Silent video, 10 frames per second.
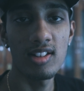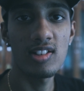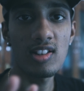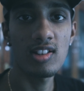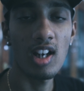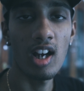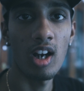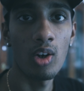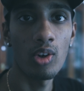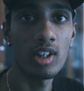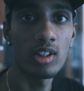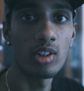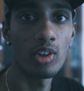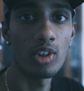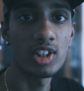this is how it
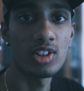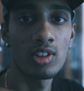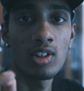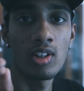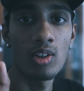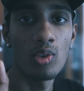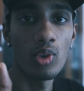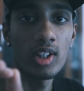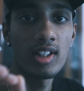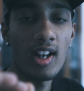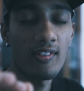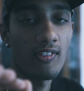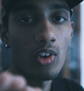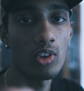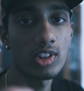looks with that
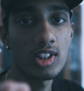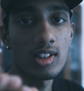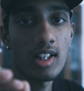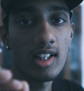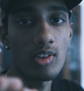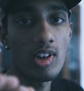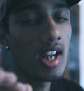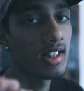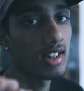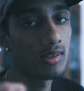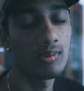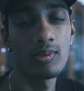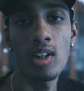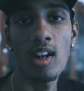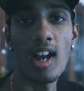falsely created.
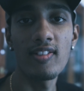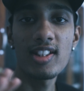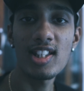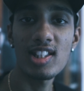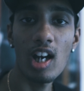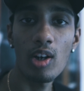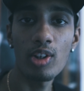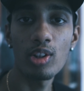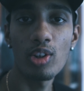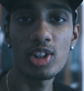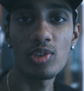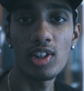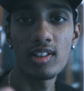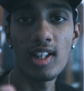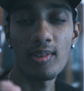And this is how it looks
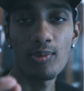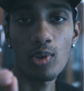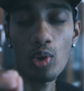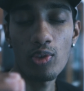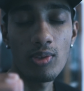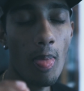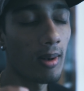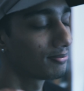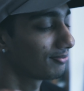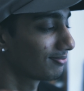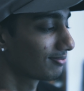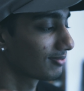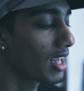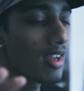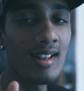with that
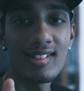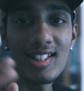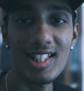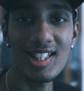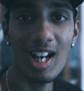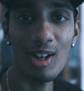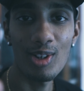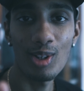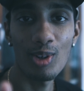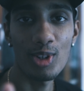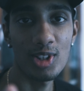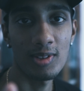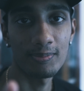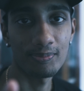This is how it looks.